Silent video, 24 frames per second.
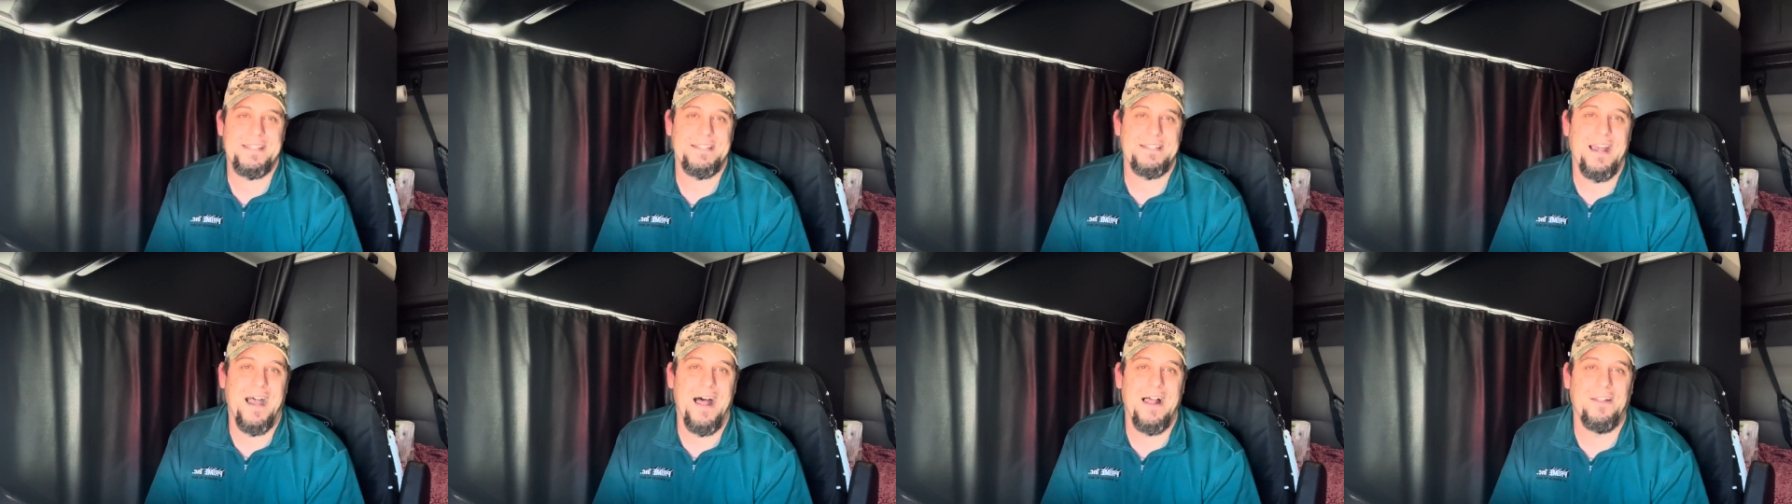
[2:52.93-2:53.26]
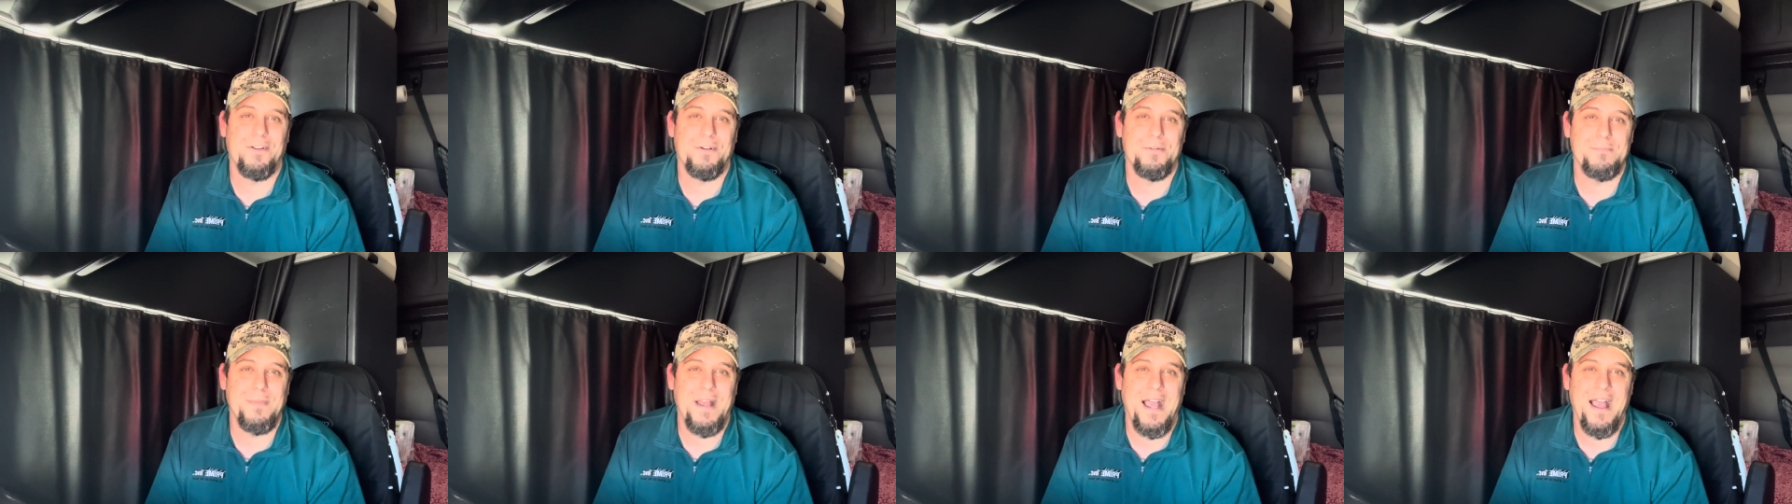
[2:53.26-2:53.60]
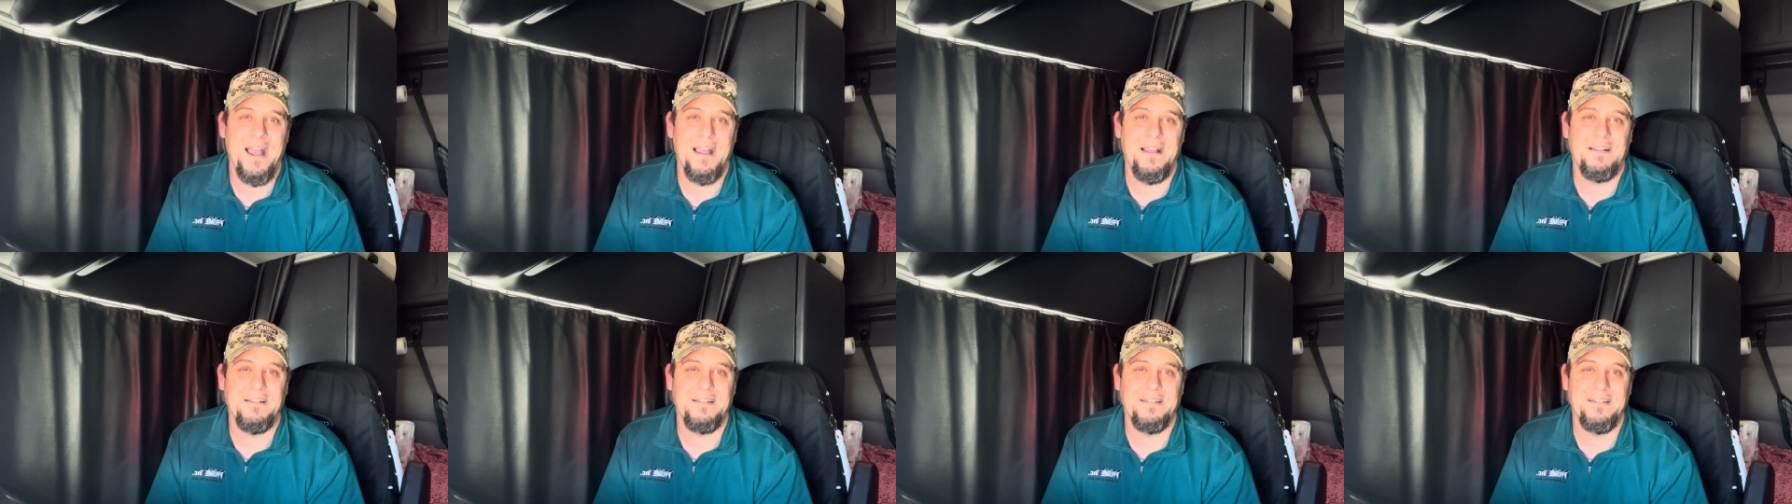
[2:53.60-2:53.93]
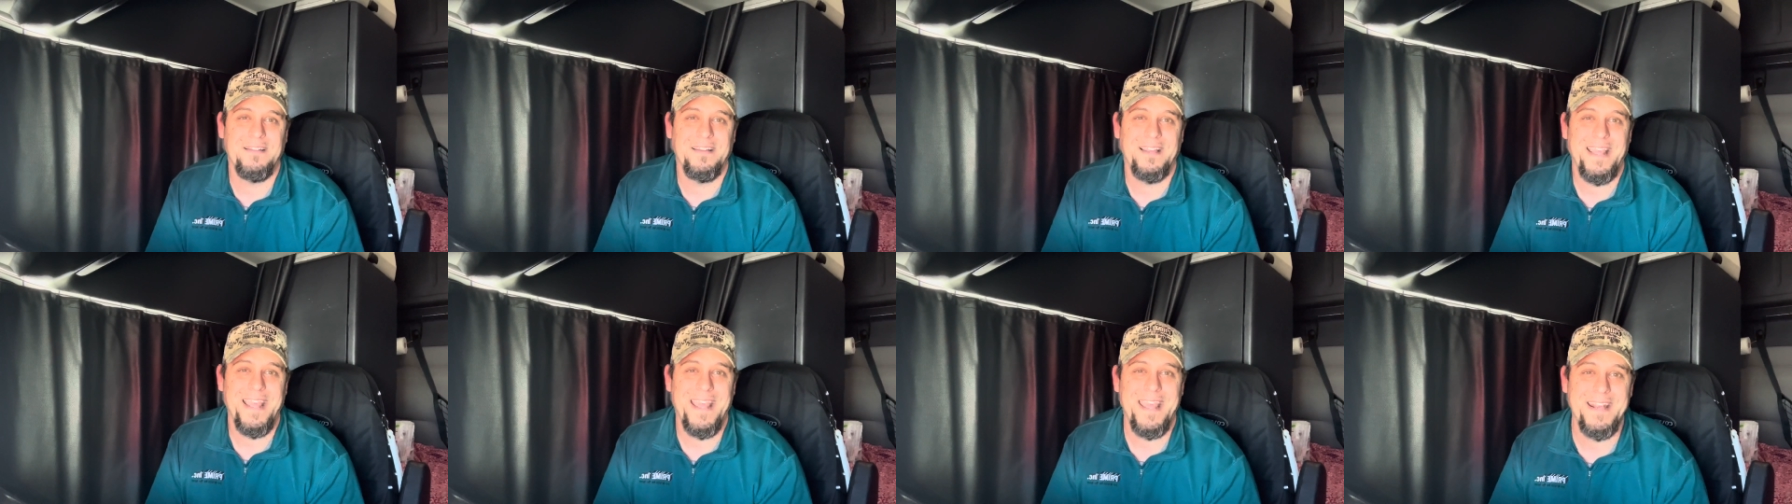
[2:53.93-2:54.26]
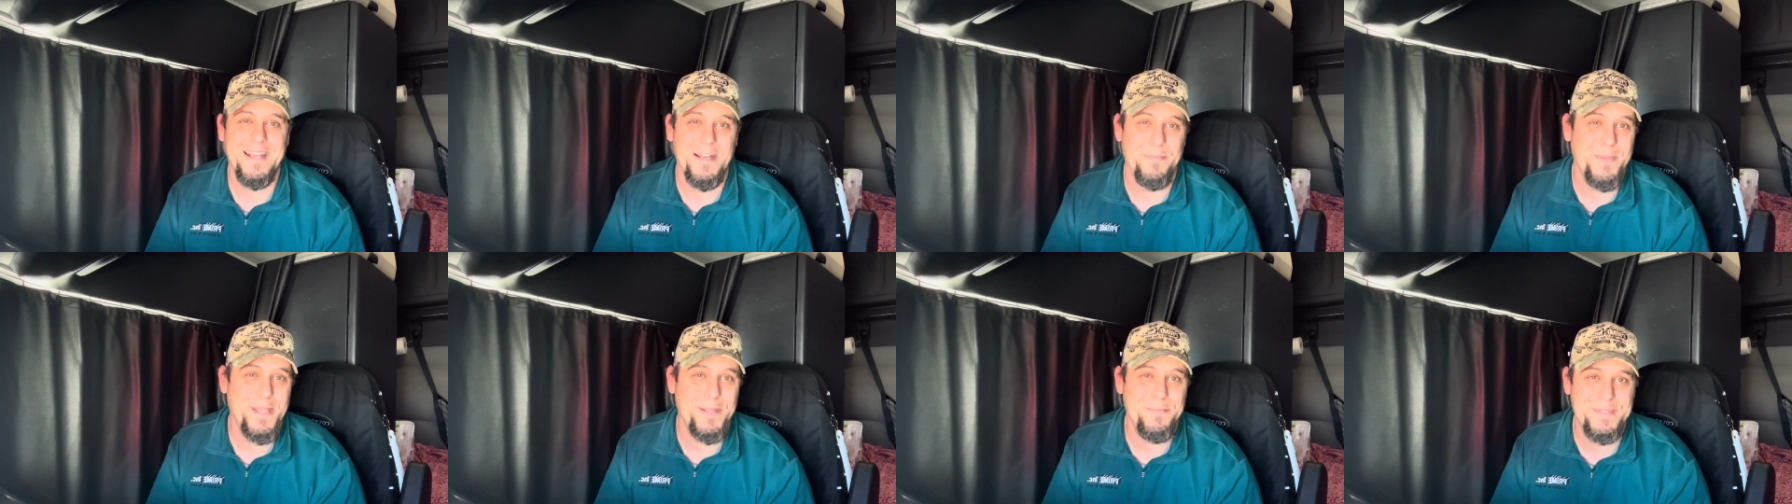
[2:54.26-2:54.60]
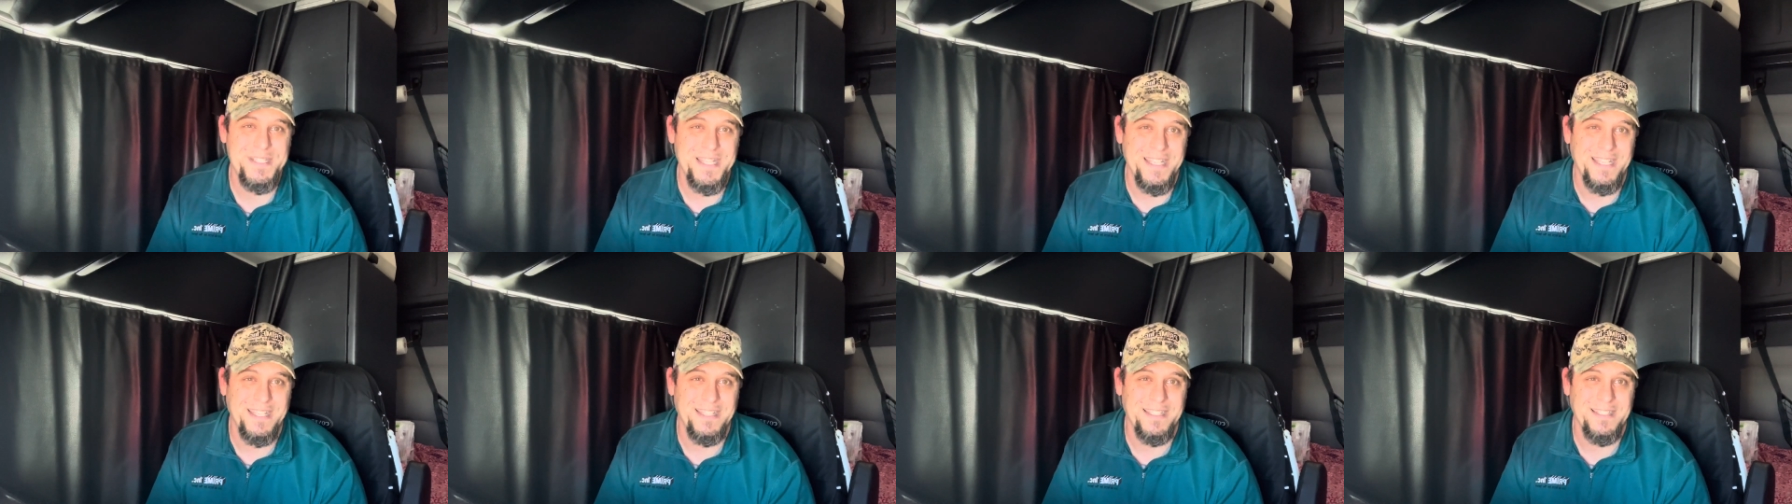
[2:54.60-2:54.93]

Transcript: a dollar a mile and I'm empty.